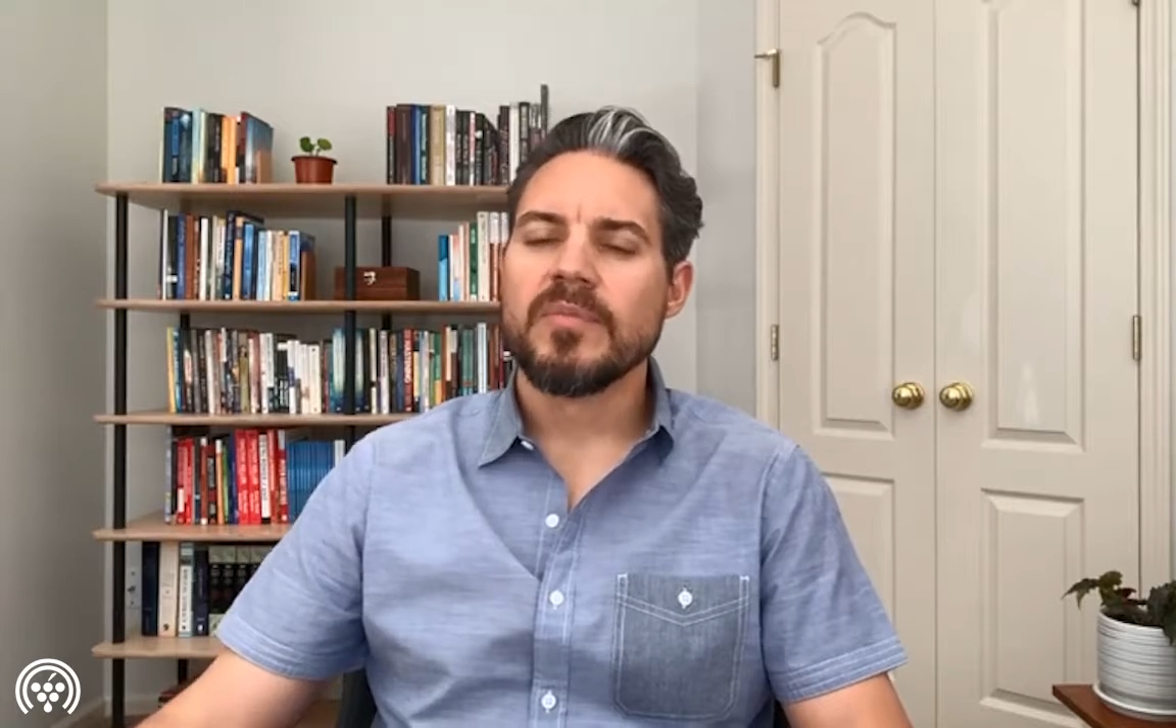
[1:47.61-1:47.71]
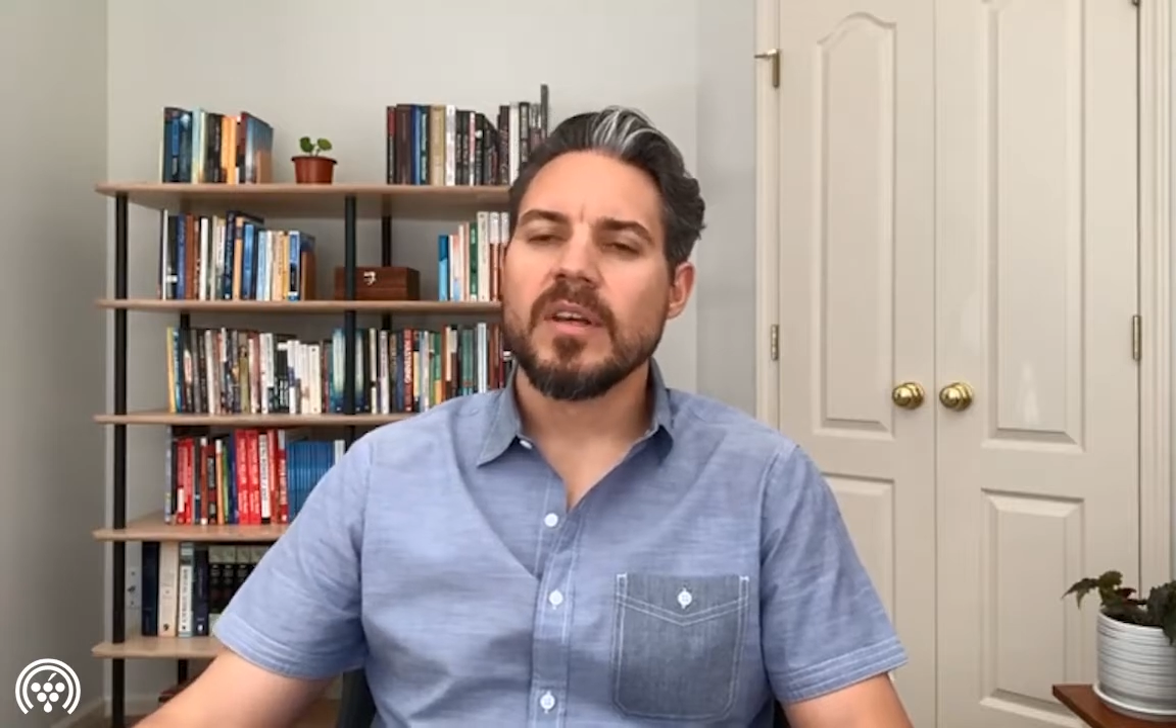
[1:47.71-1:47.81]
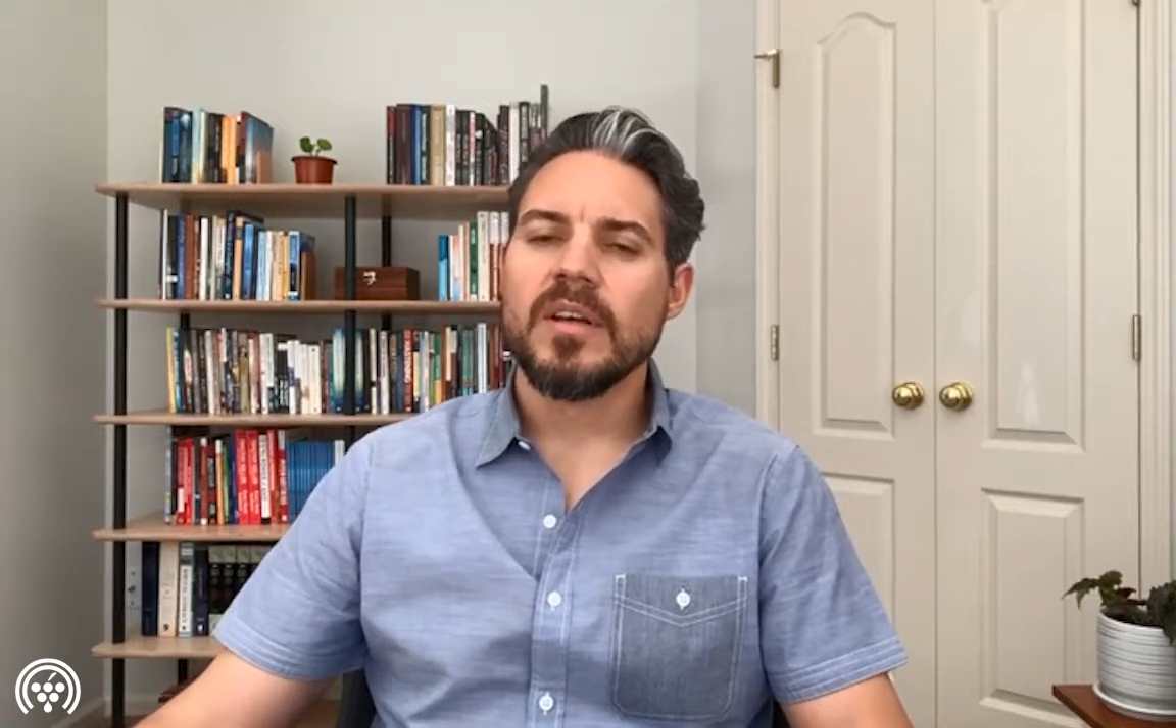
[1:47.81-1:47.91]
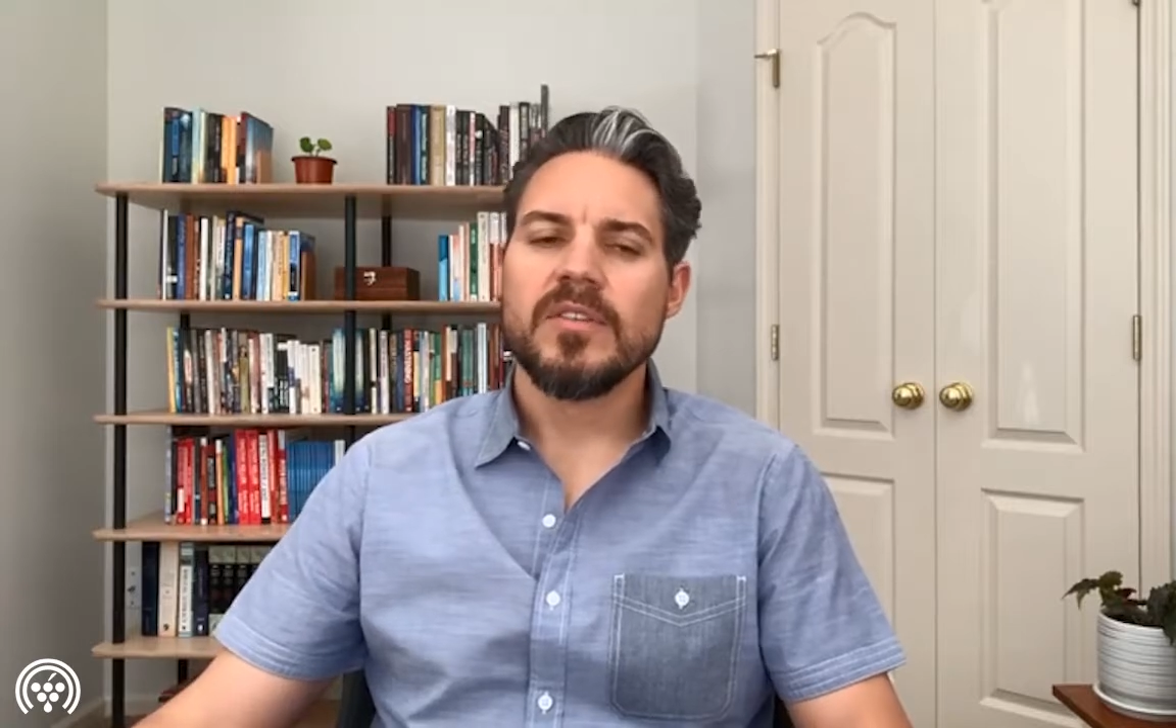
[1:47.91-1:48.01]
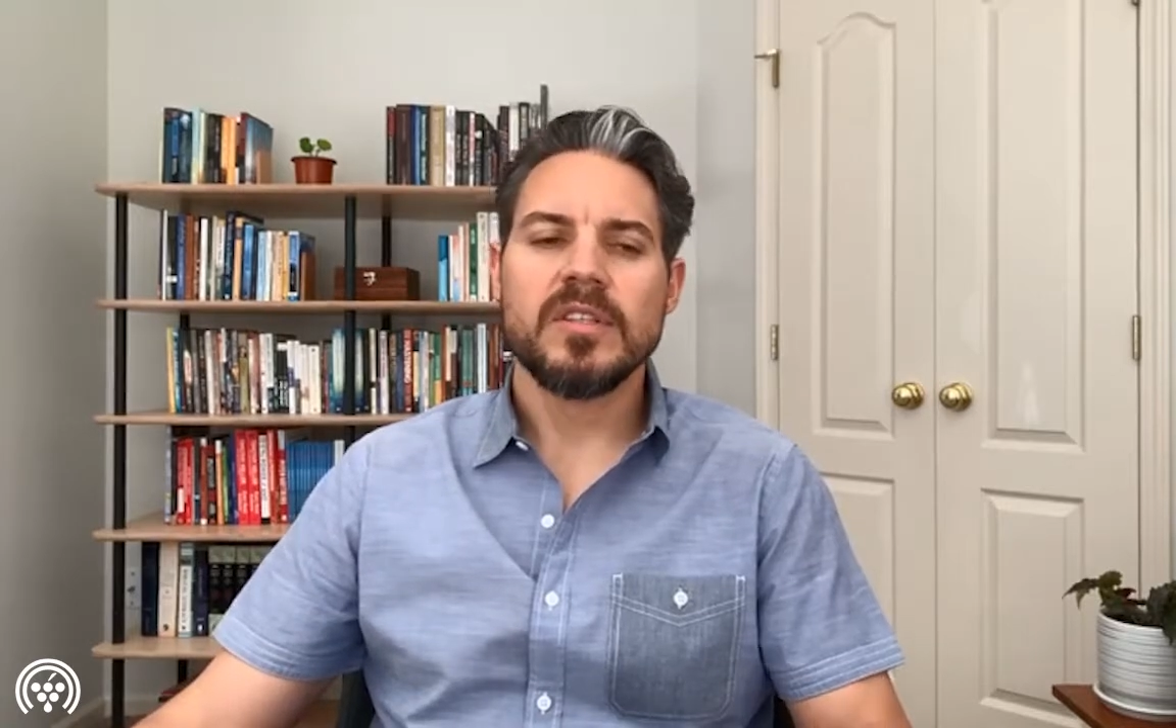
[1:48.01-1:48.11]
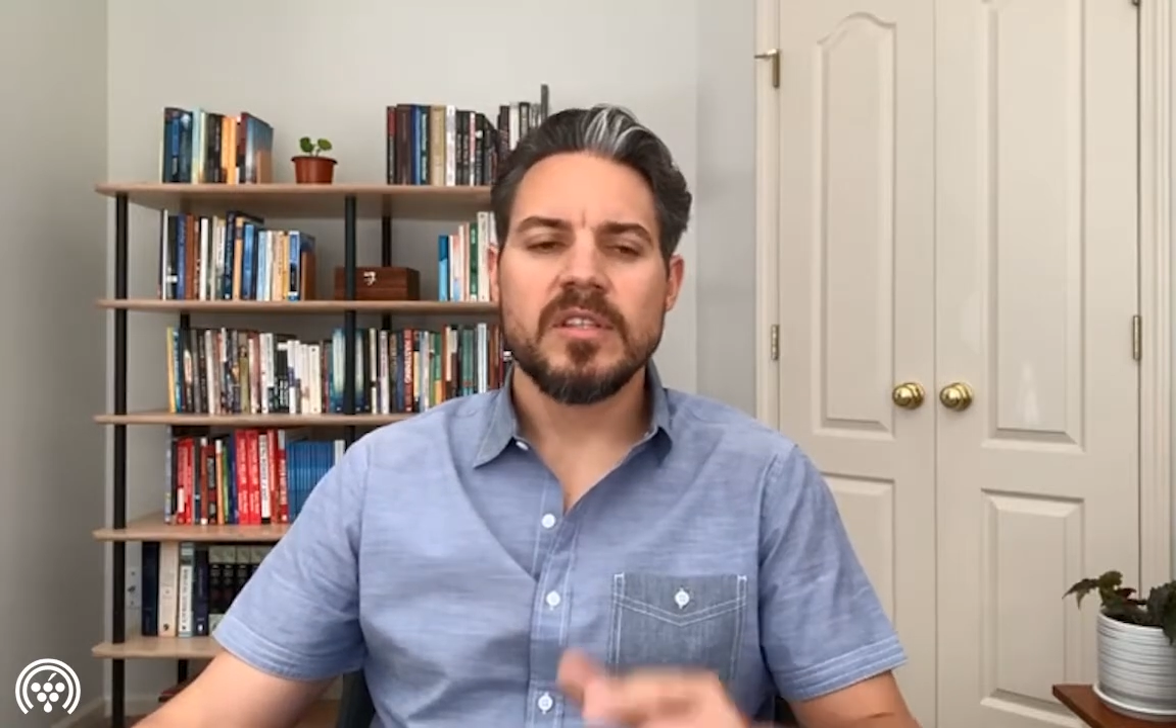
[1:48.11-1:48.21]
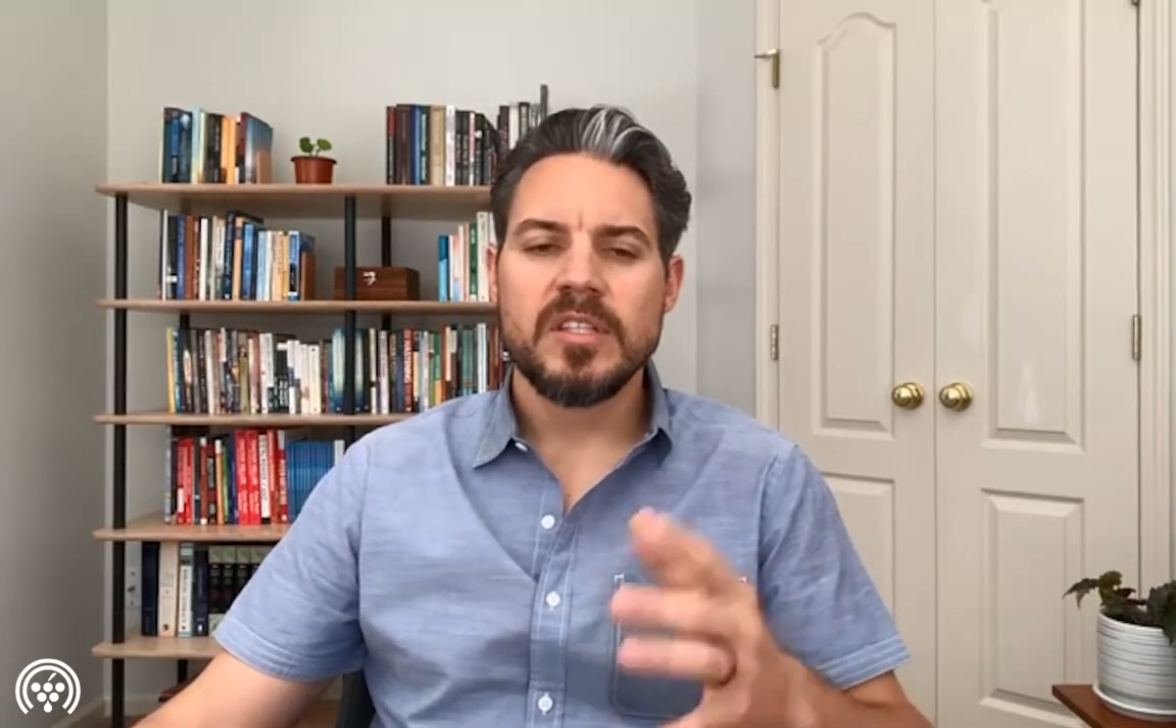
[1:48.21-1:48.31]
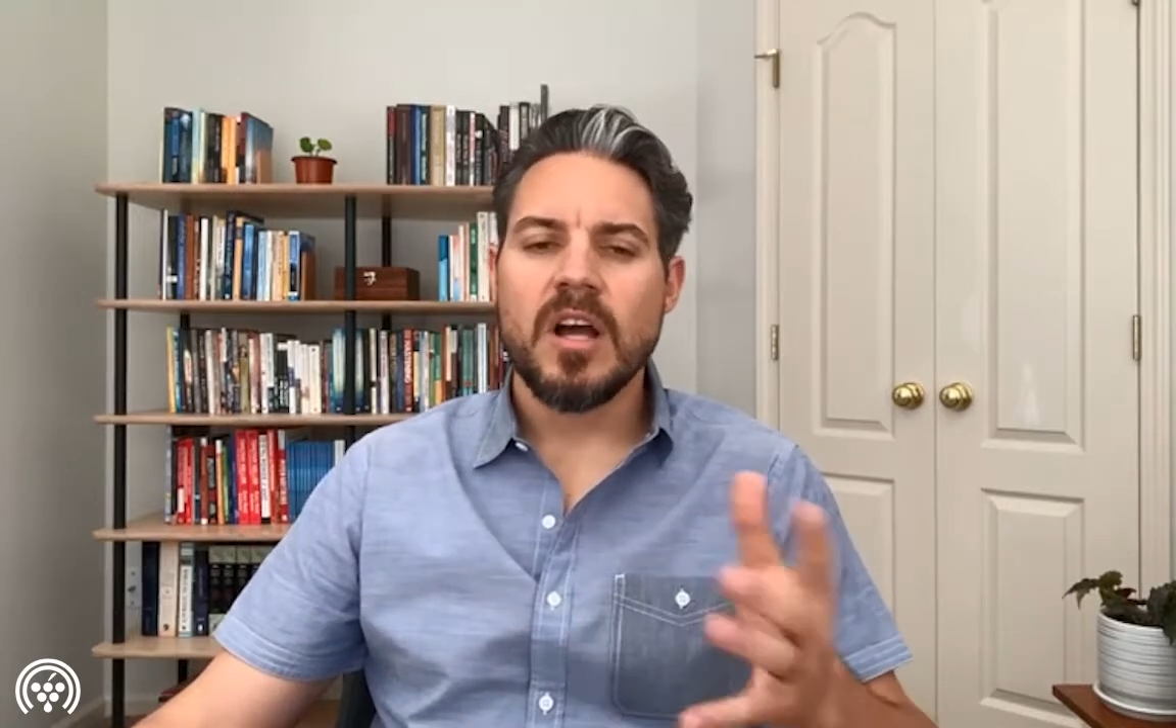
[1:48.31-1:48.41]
the